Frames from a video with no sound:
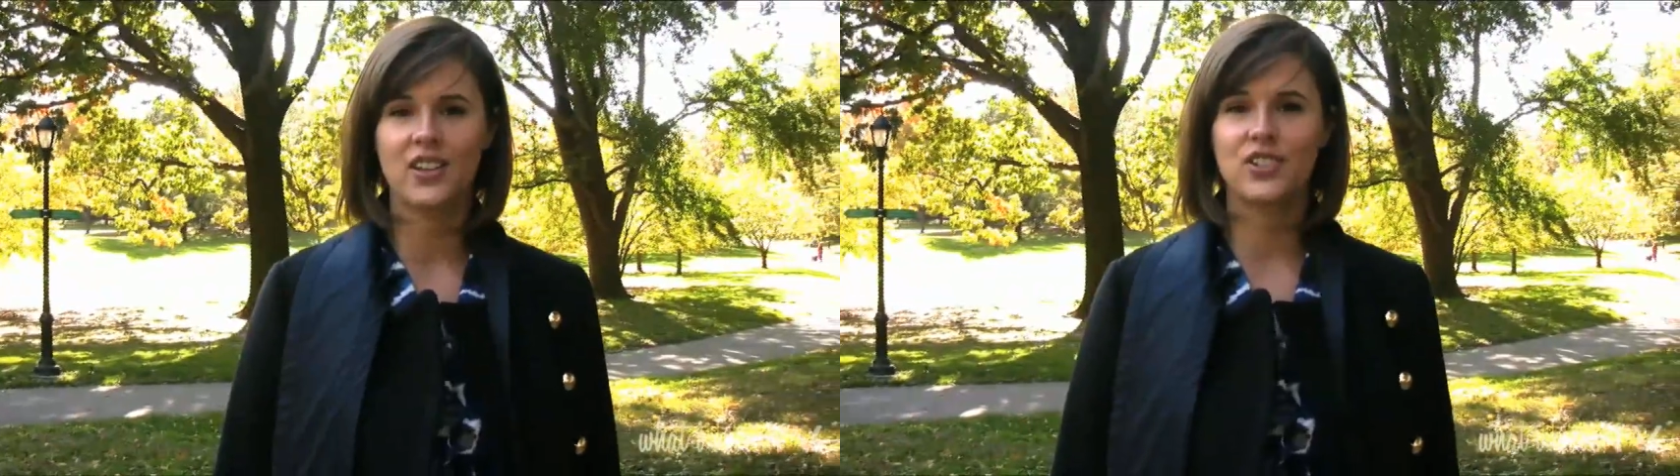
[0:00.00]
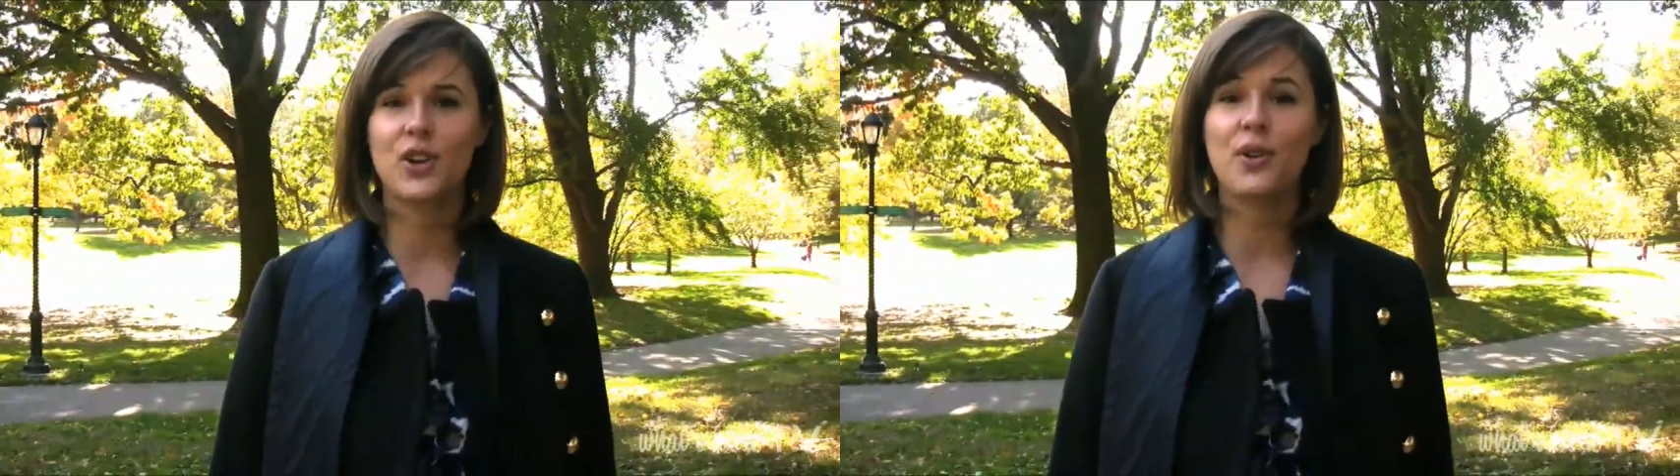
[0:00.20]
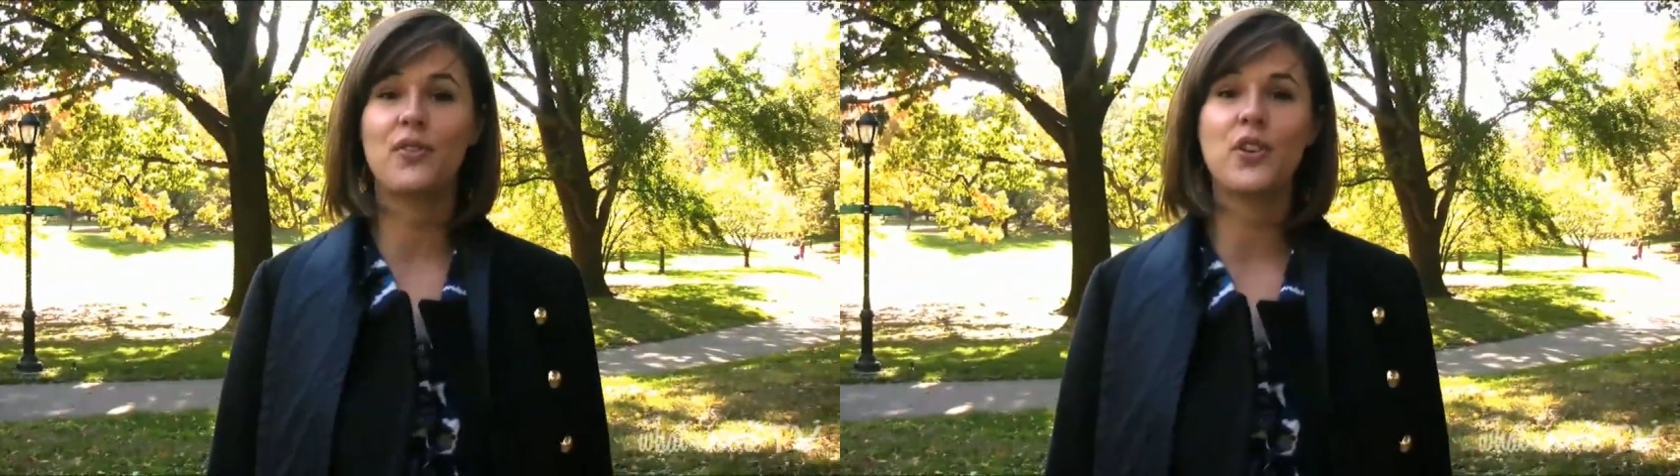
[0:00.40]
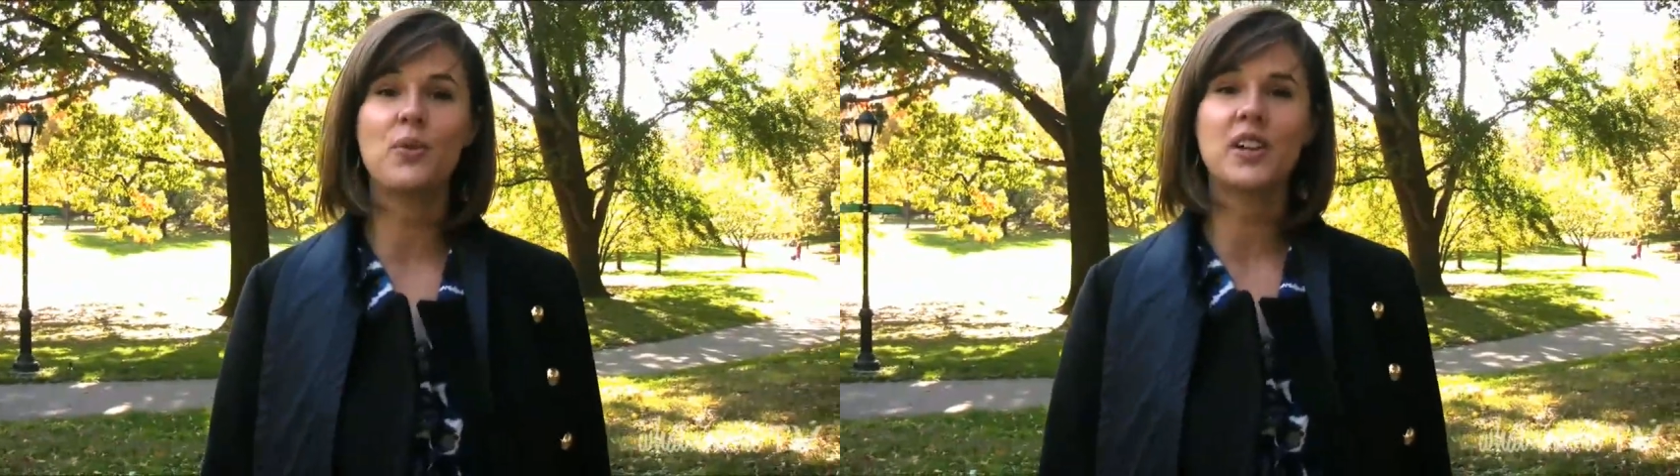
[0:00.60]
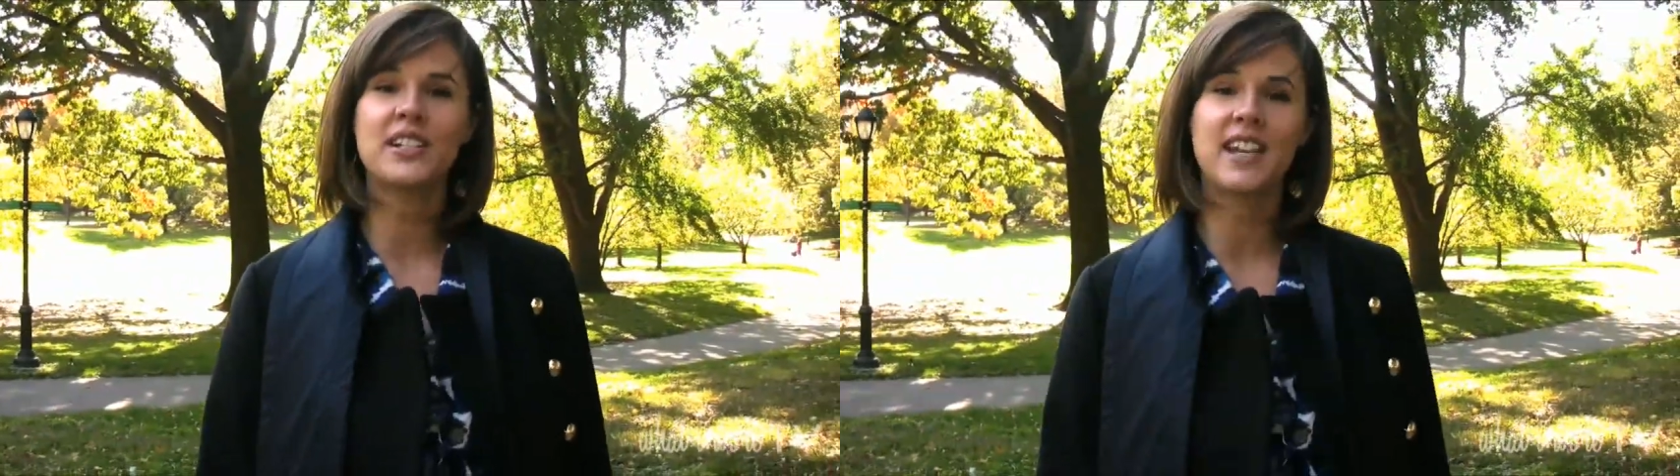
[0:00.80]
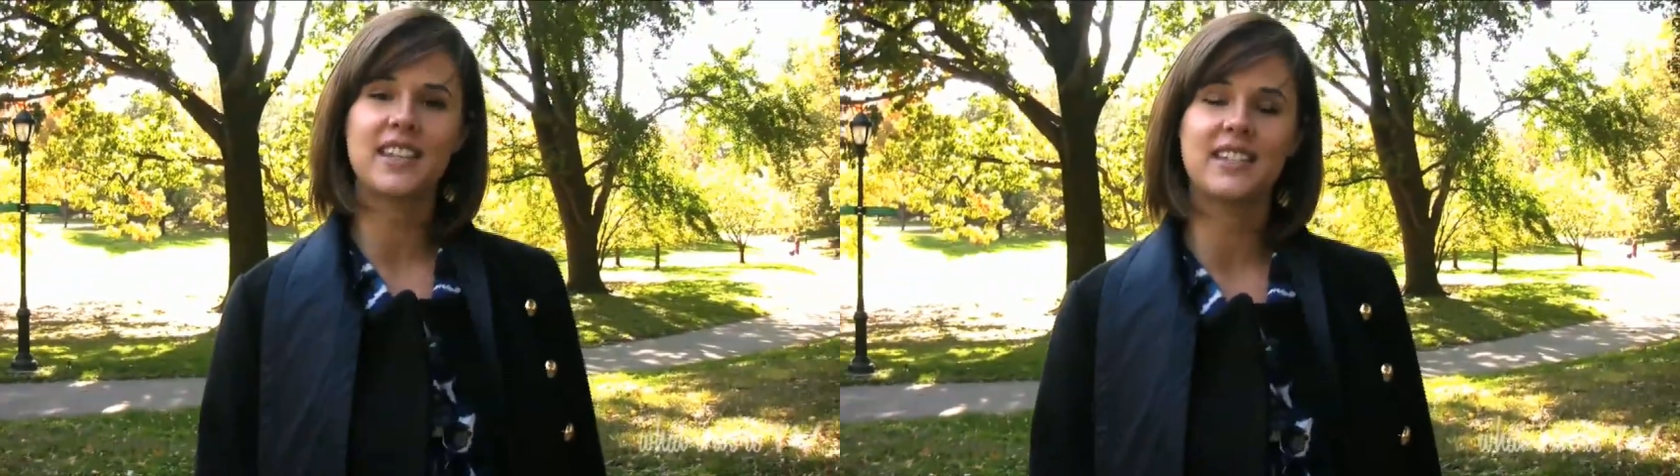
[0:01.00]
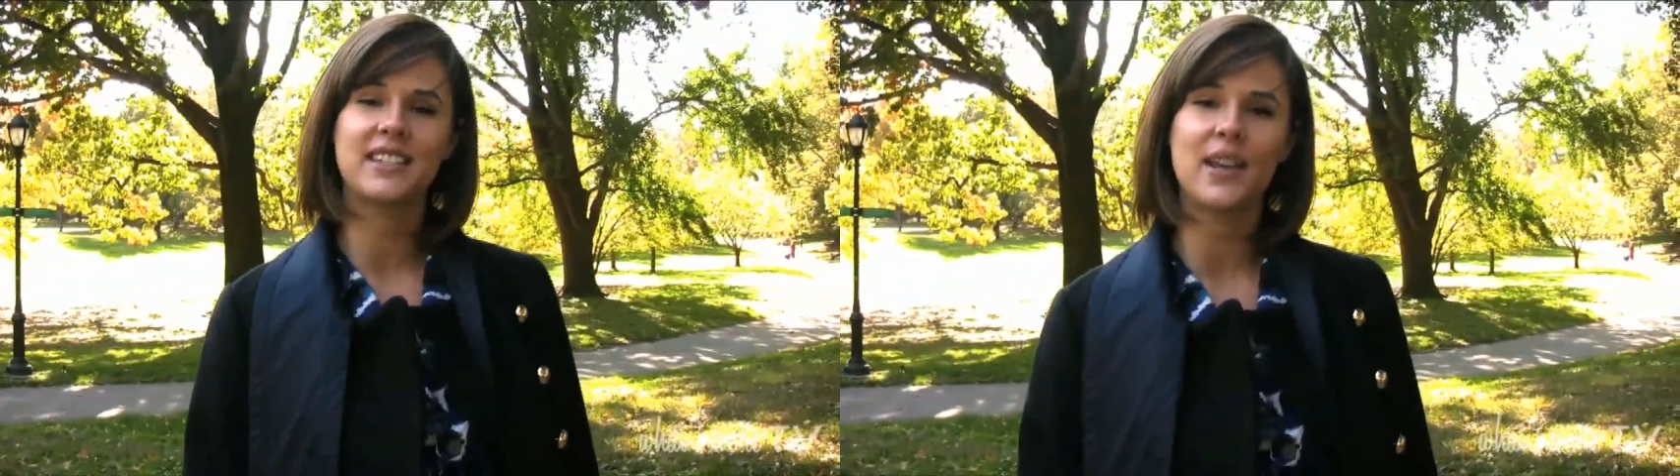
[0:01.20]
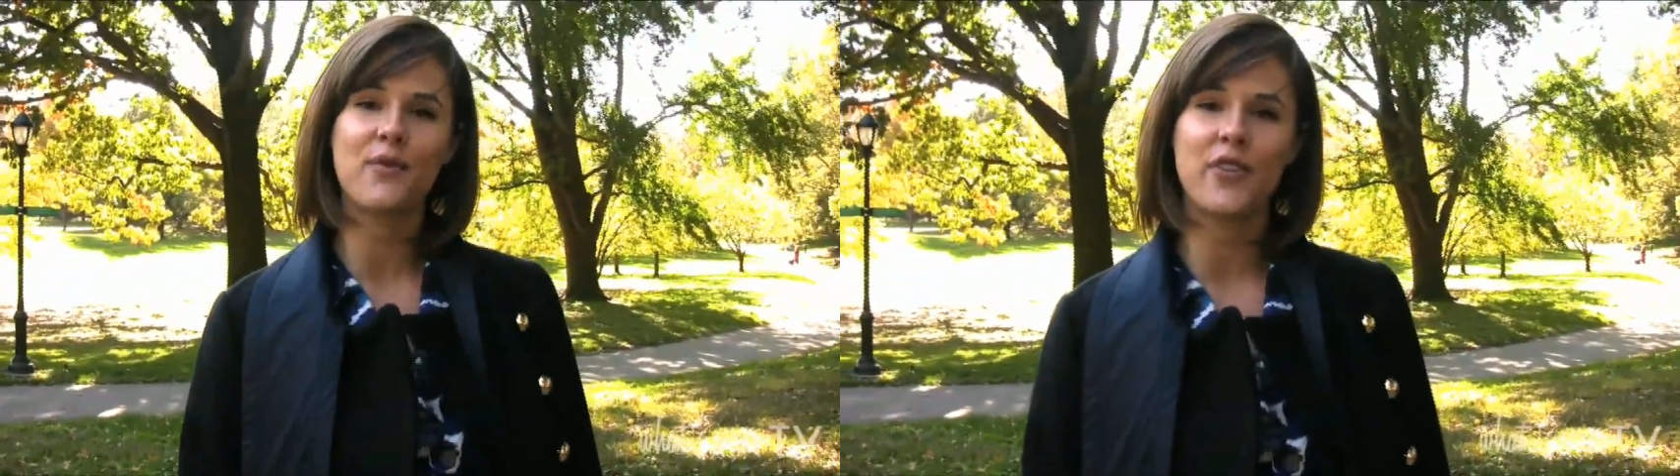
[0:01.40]
So if you want to take the
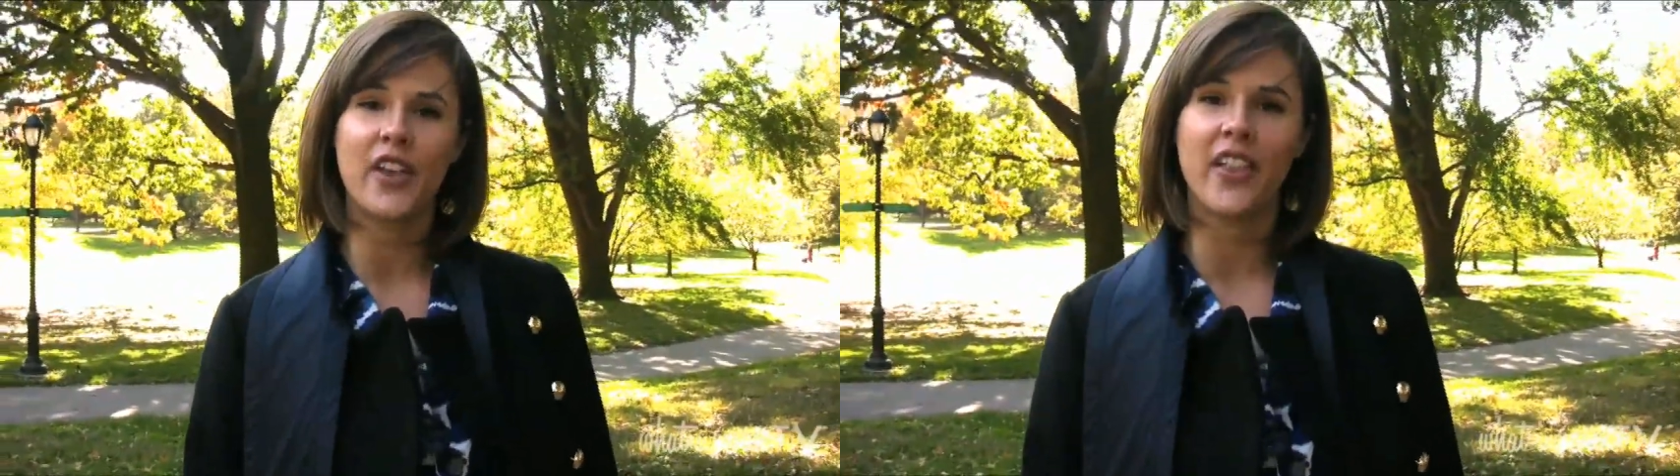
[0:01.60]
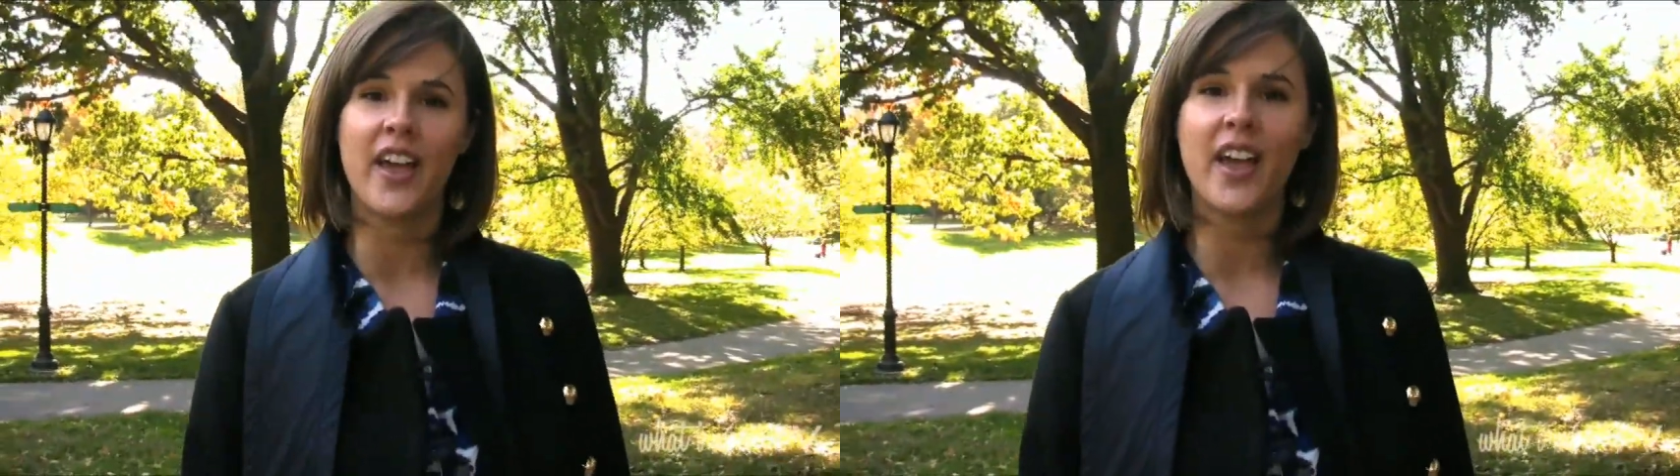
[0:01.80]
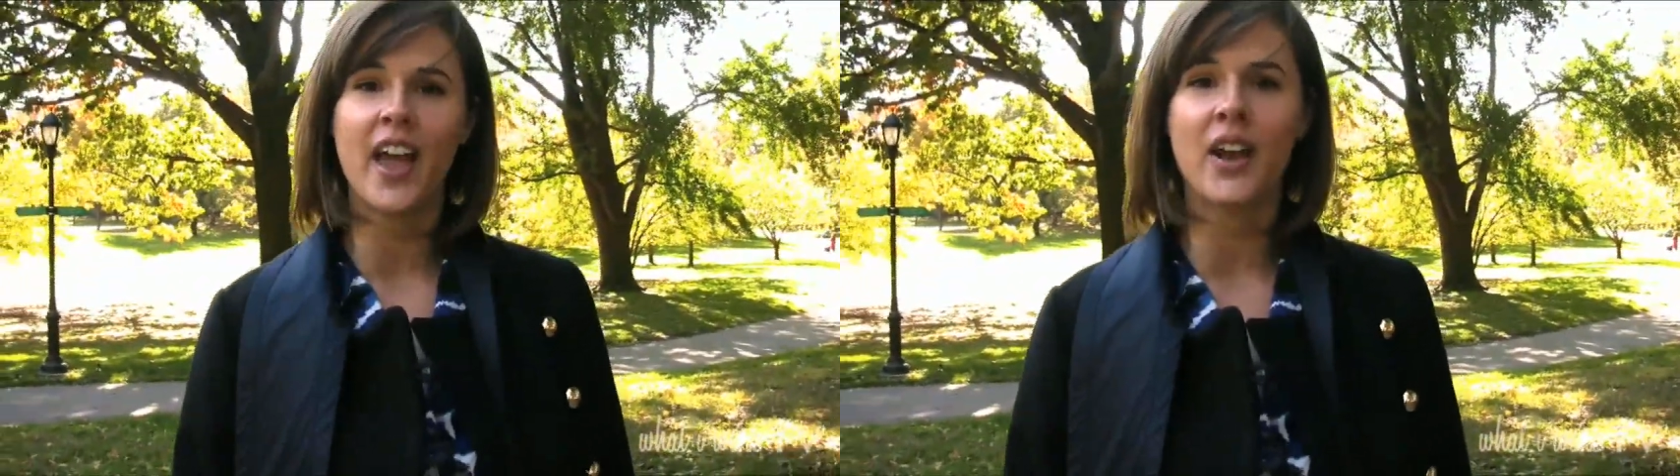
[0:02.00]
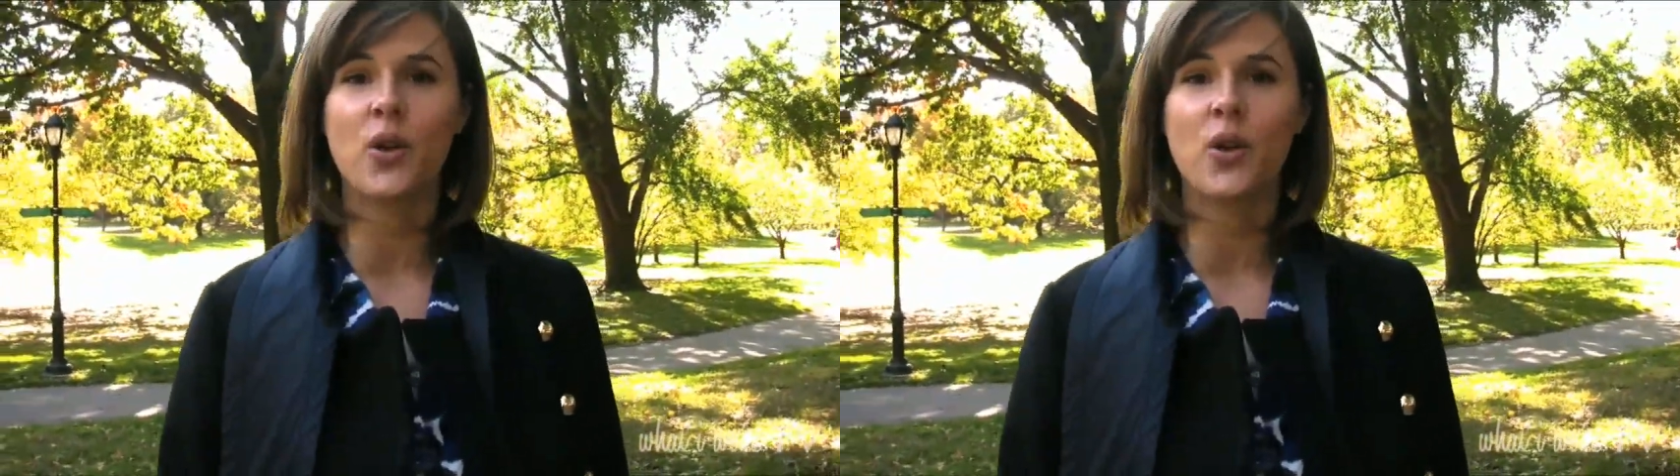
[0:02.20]
same feeling and